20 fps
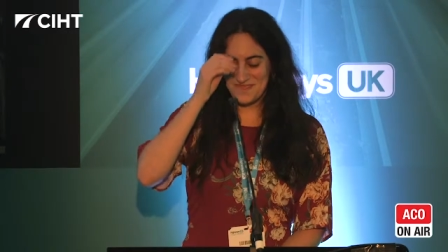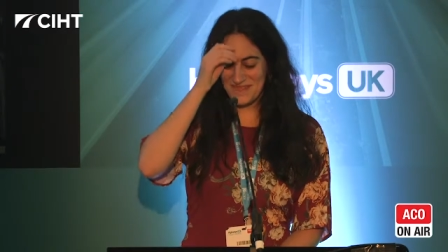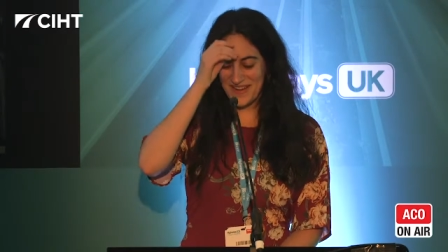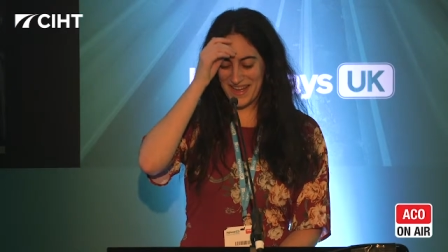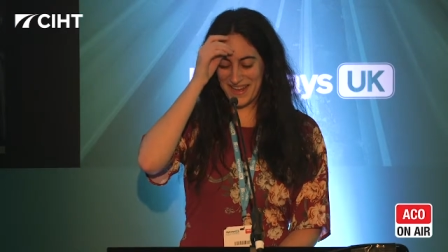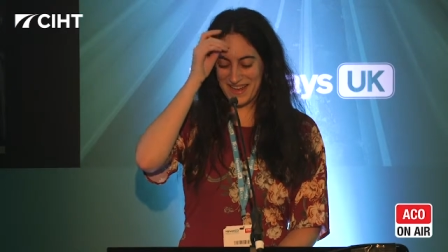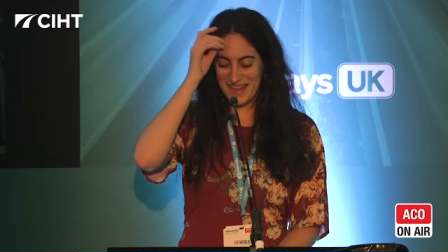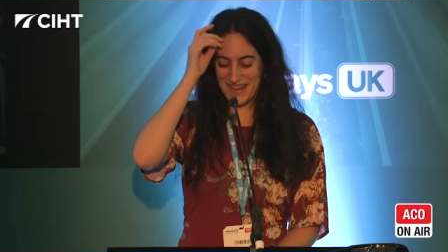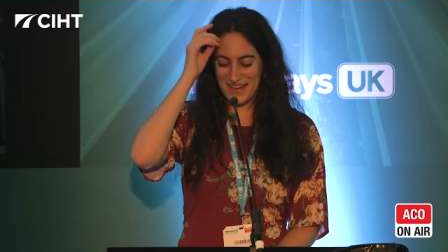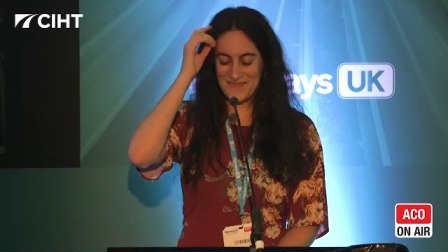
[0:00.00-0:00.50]

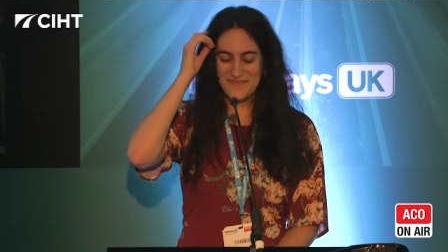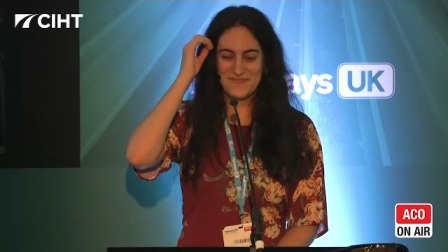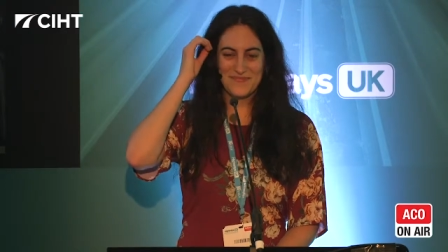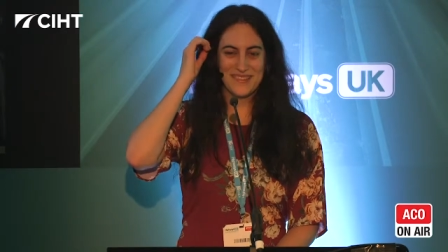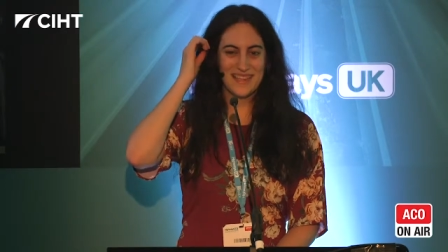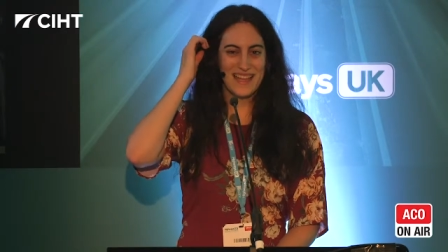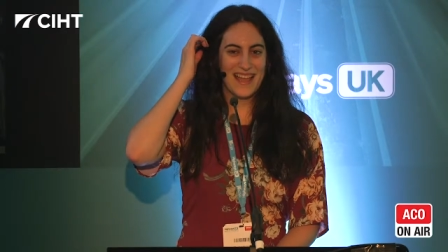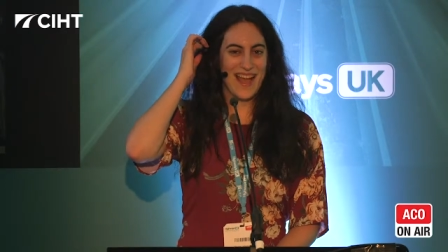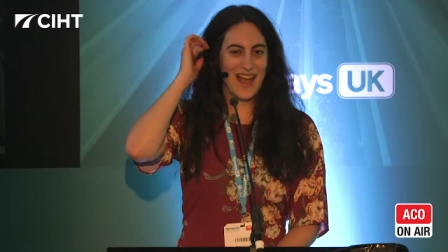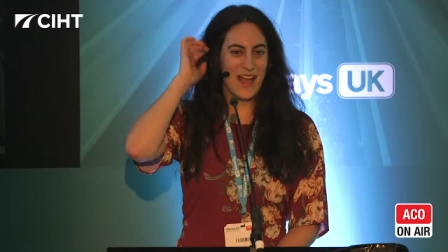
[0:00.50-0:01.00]
But
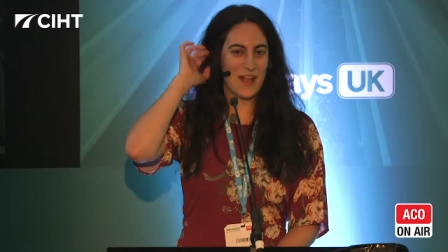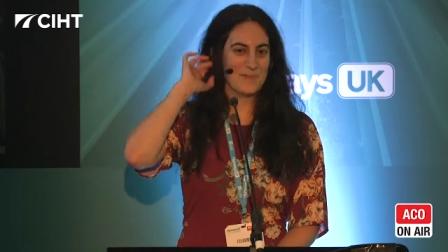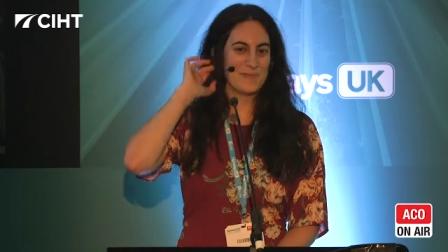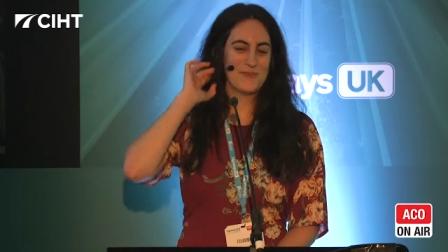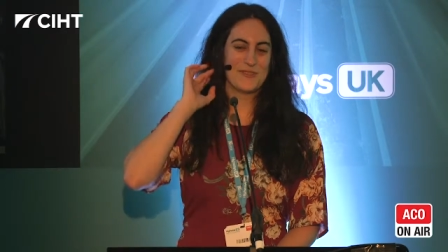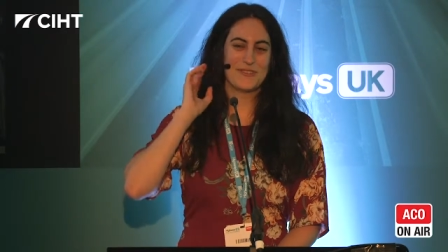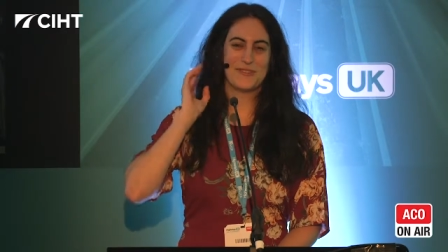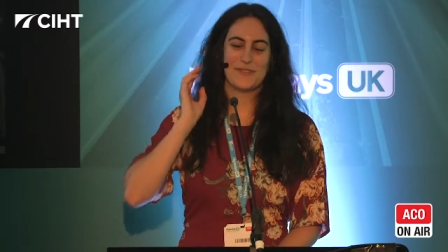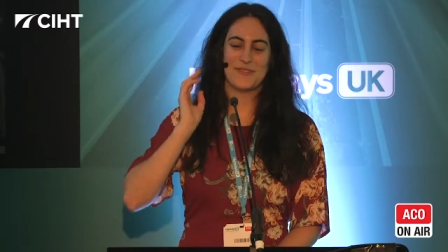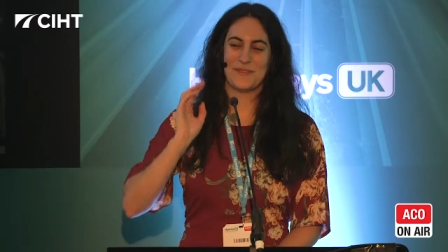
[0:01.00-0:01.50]
I
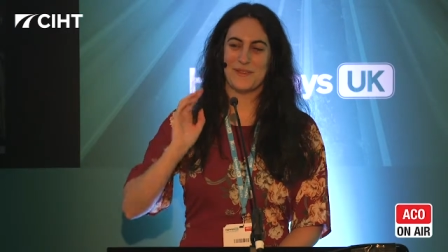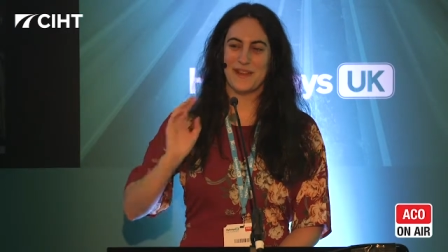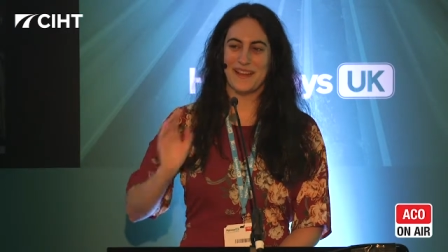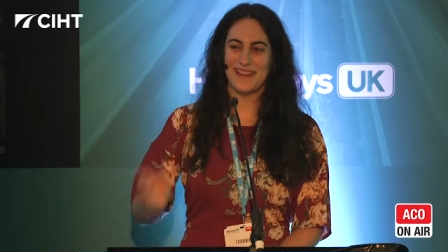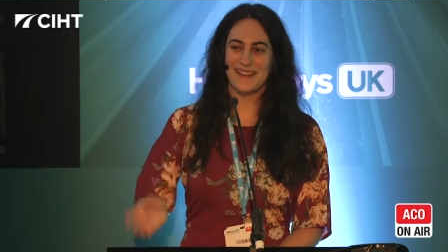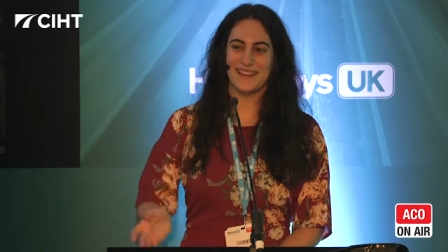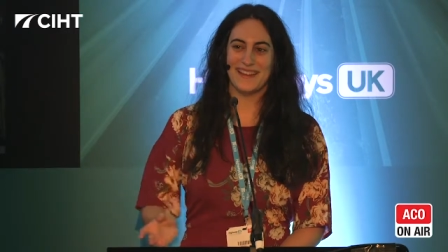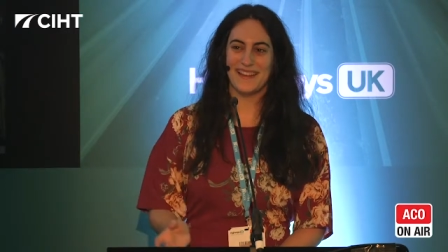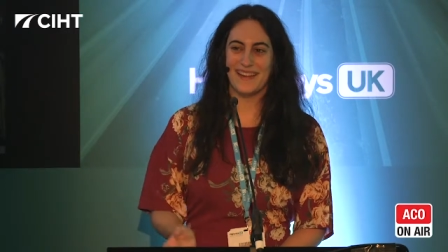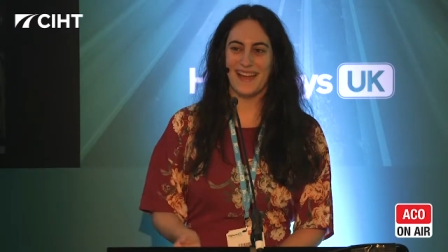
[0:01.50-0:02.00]
pushed through it